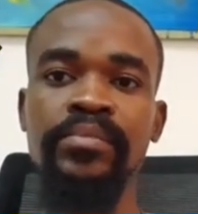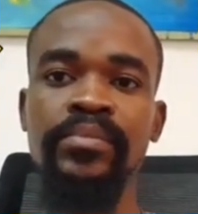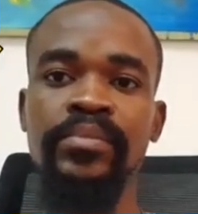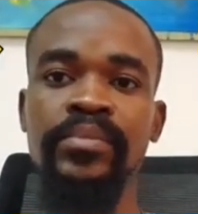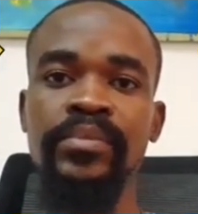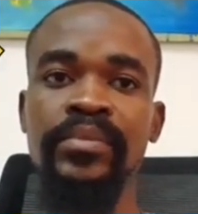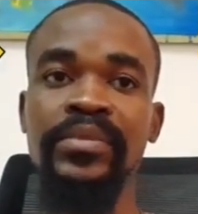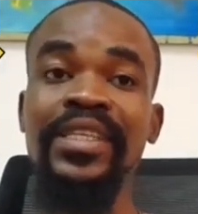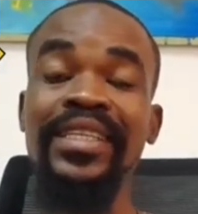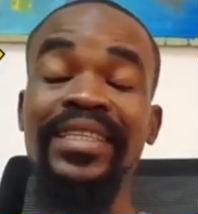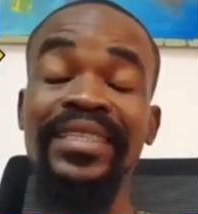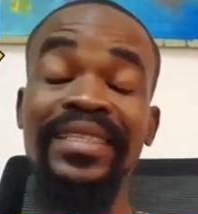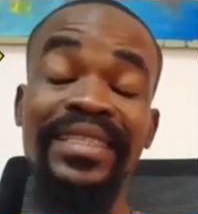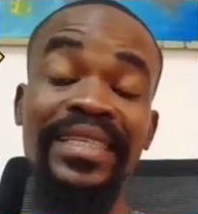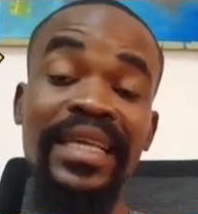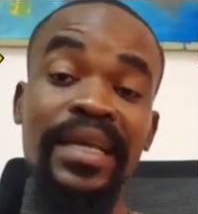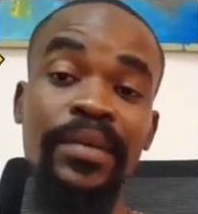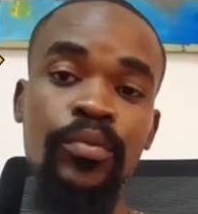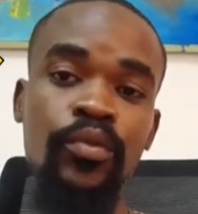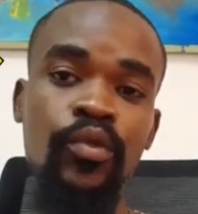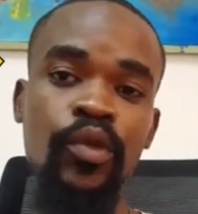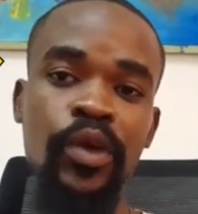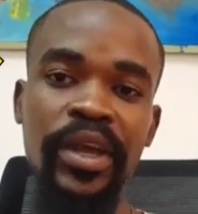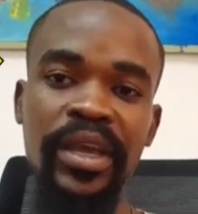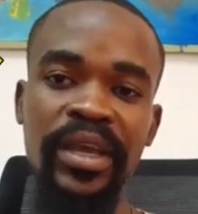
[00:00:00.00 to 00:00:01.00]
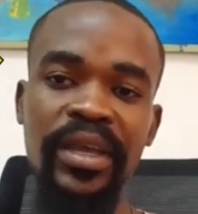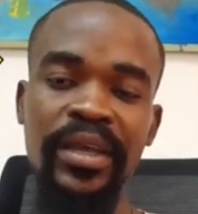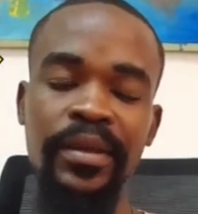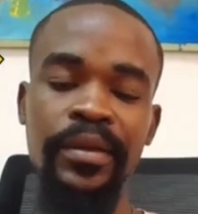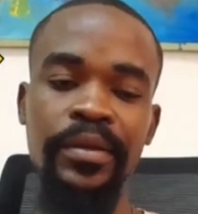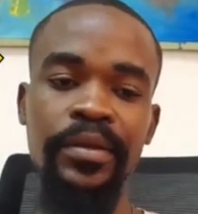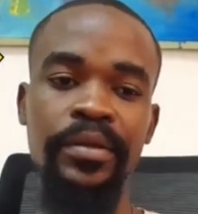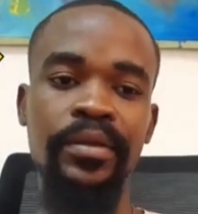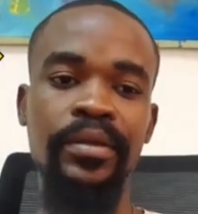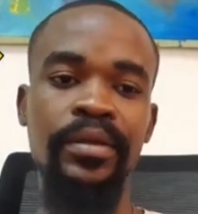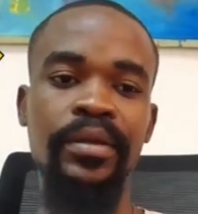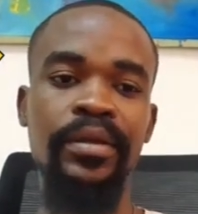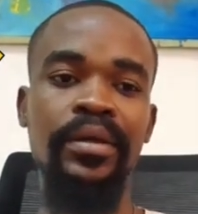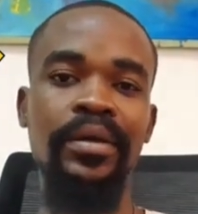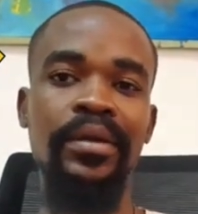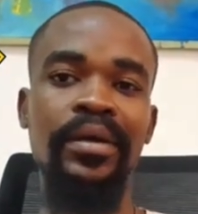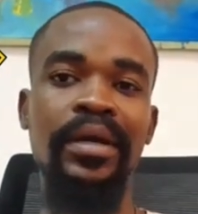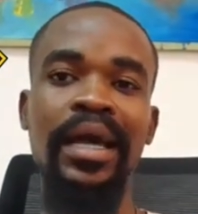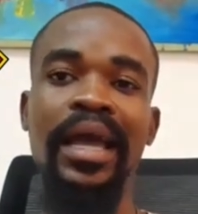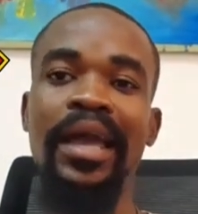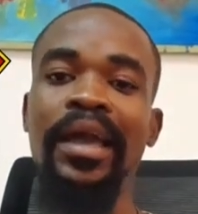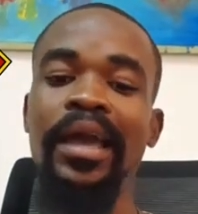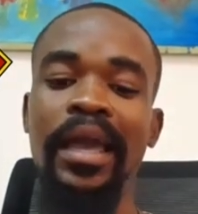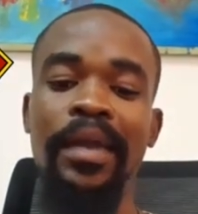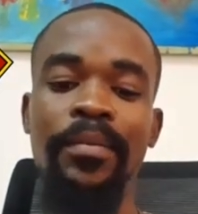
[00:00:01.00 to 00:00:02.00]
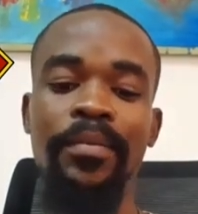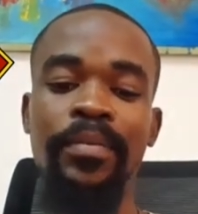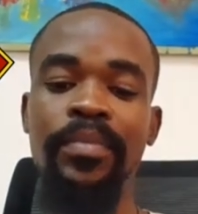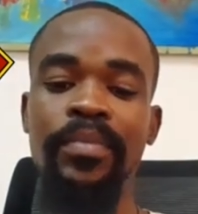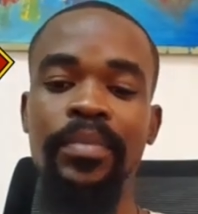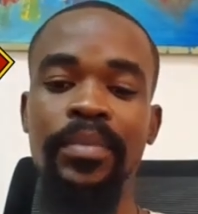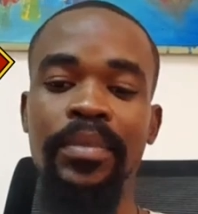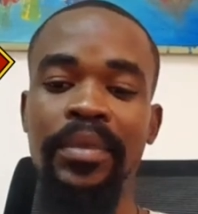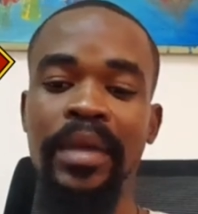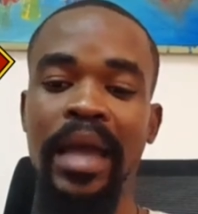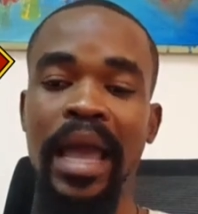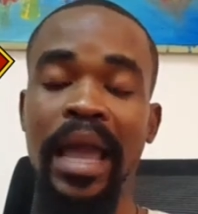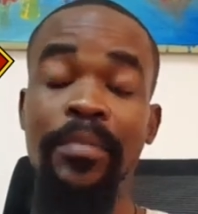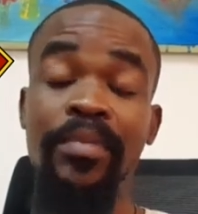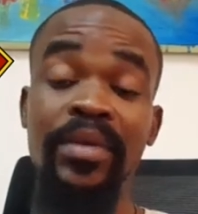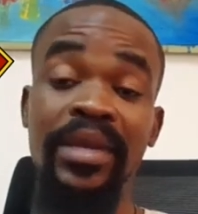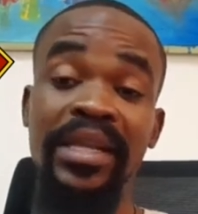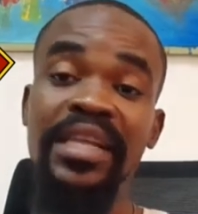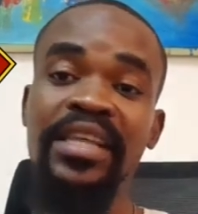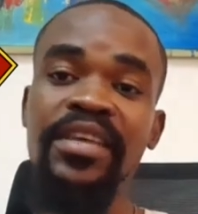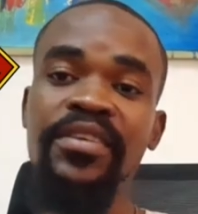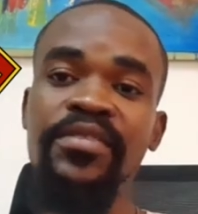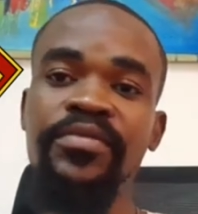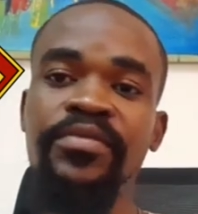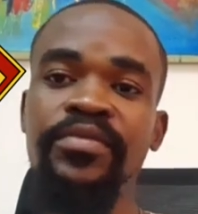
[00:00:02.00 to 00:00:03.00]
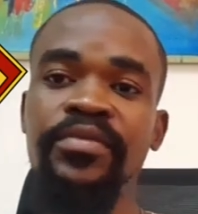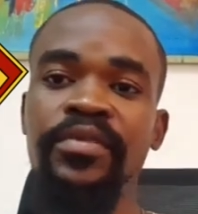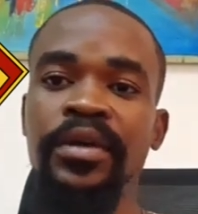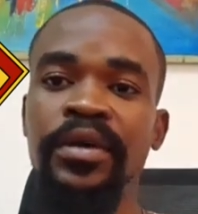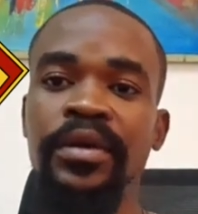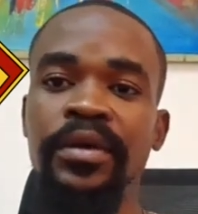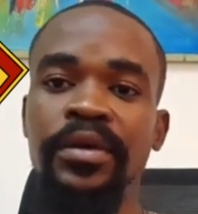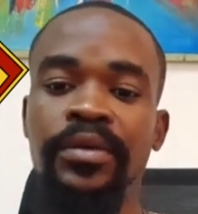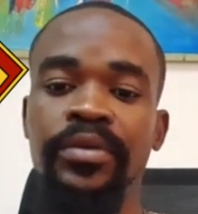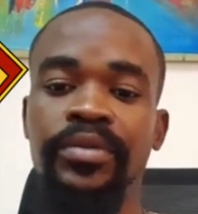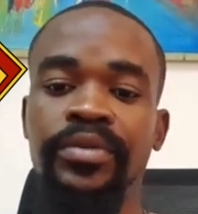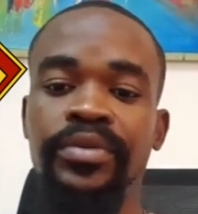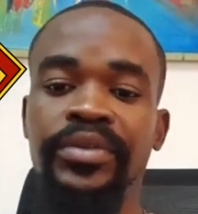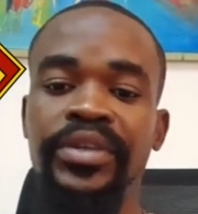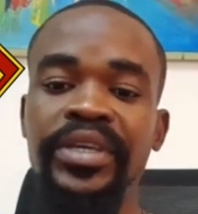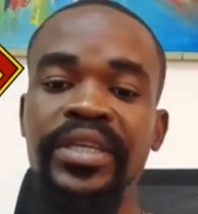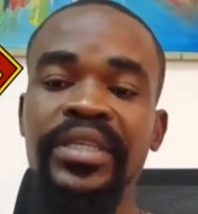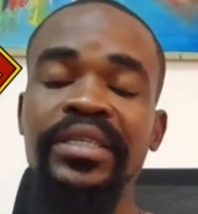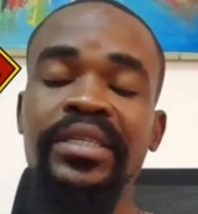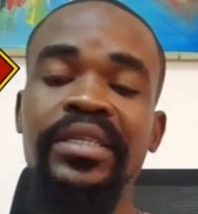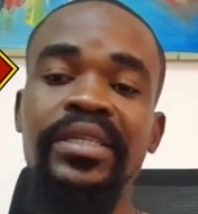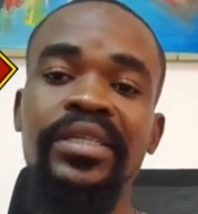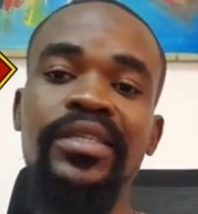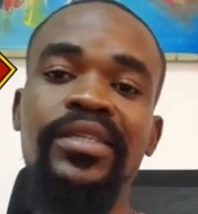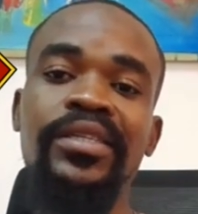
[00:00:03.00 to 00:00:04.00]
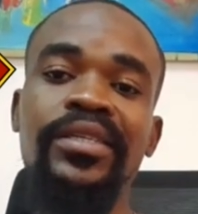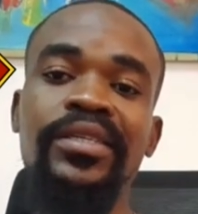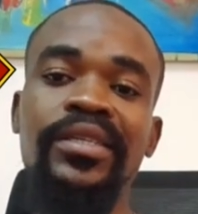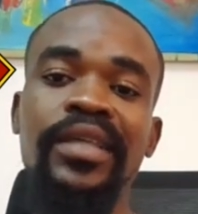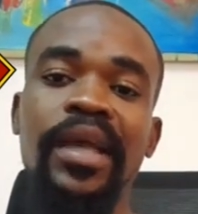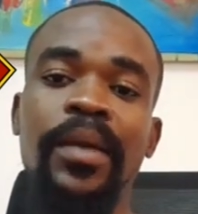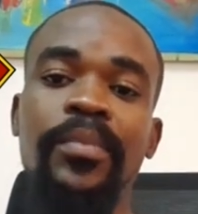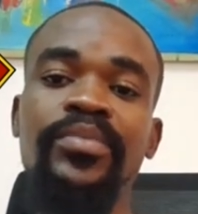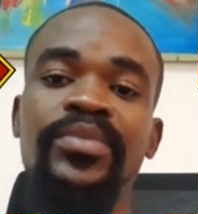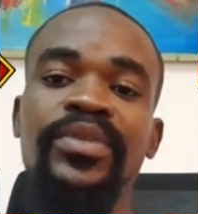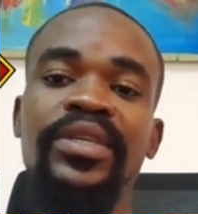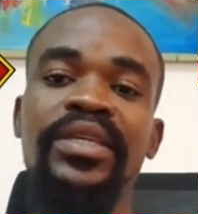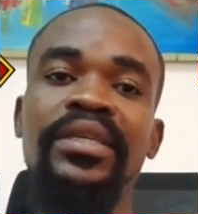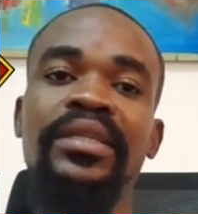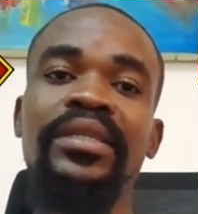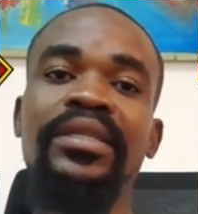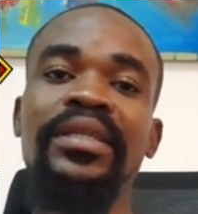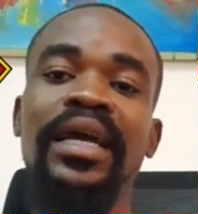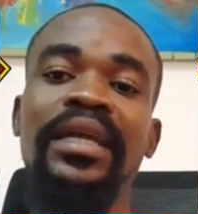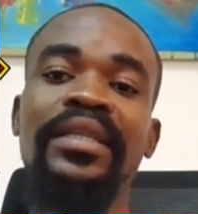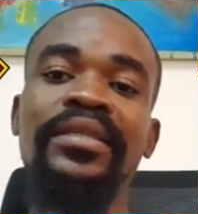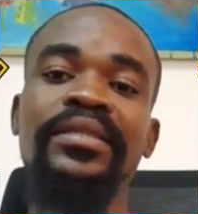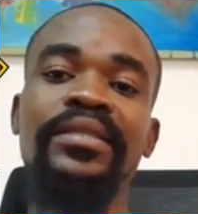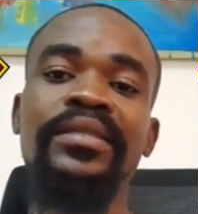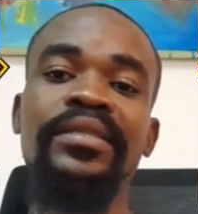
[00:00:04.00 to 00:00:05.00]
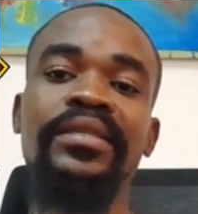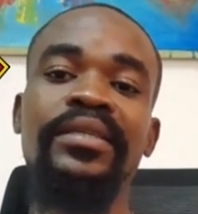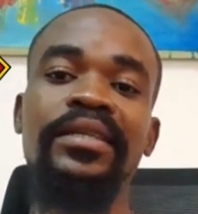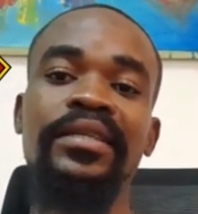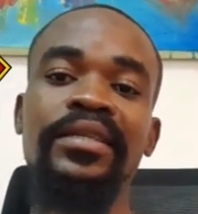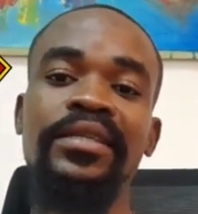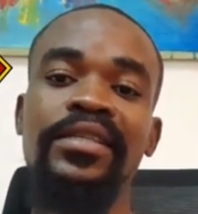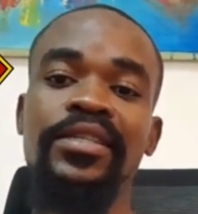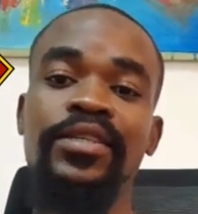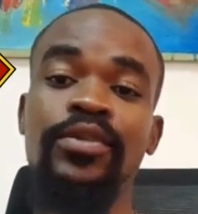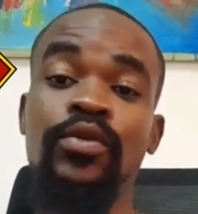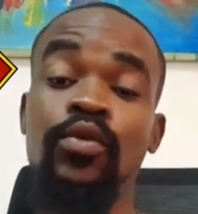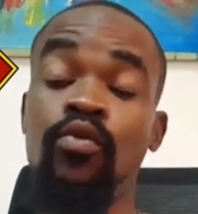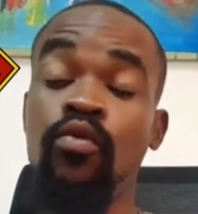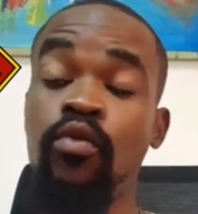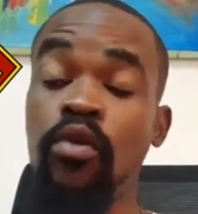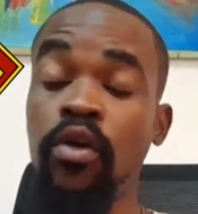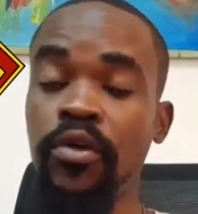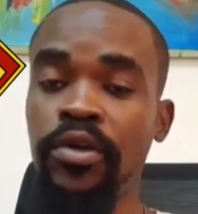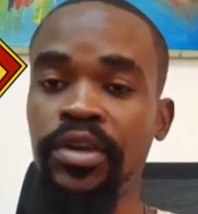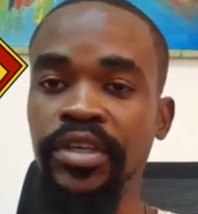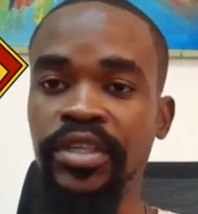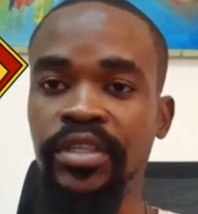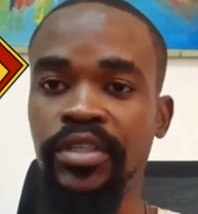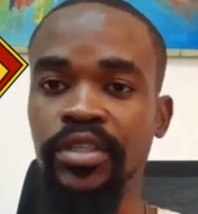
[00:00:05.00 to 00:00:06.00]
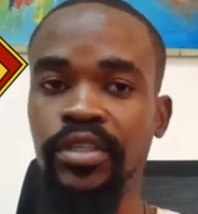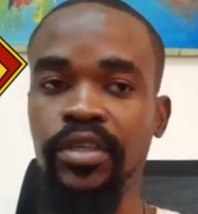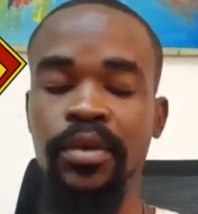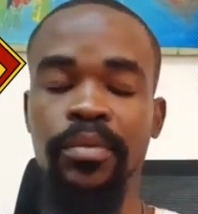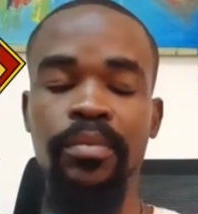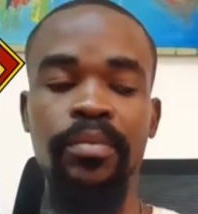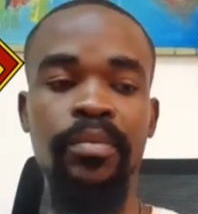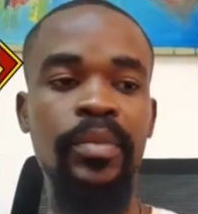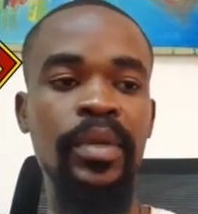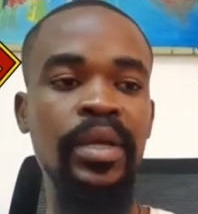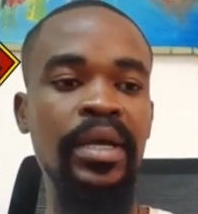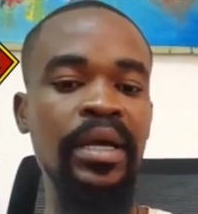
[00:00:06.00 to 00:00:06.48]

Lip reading: the same way, I believe this is something that is worrisome.